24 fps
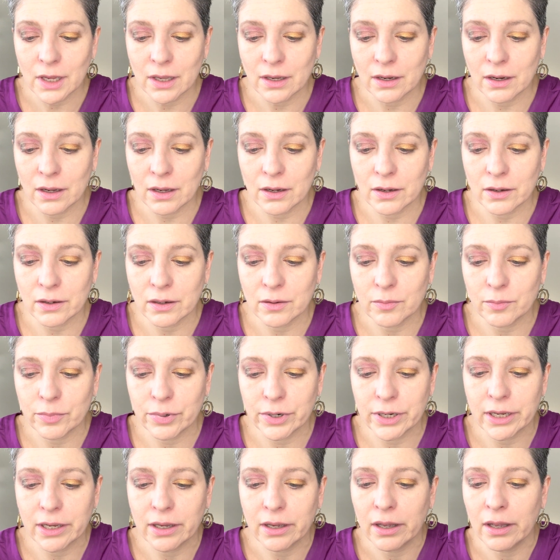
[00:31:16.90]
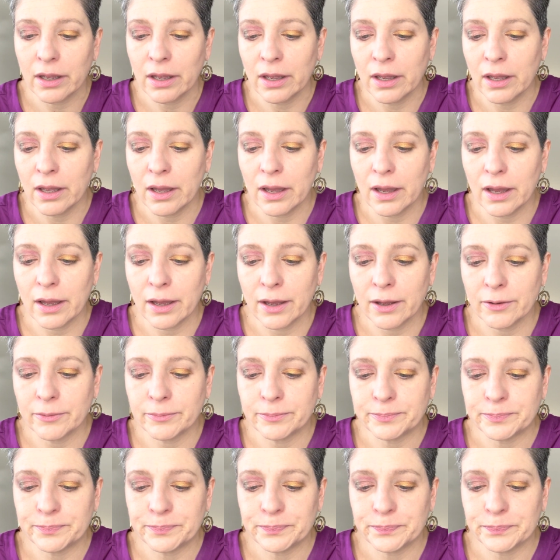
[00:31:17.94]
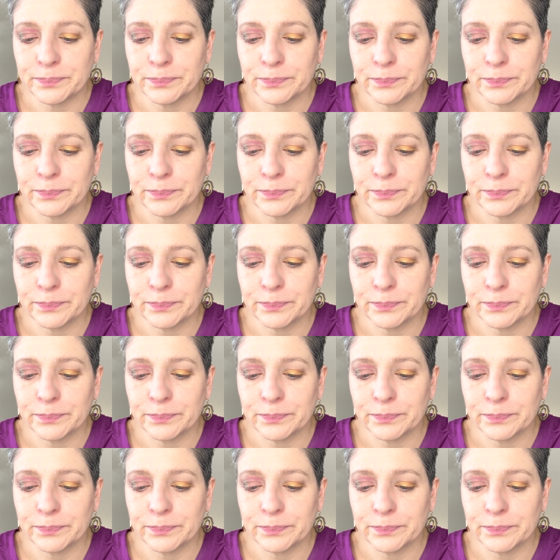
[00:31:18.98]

Now I'm gonna bring, I'm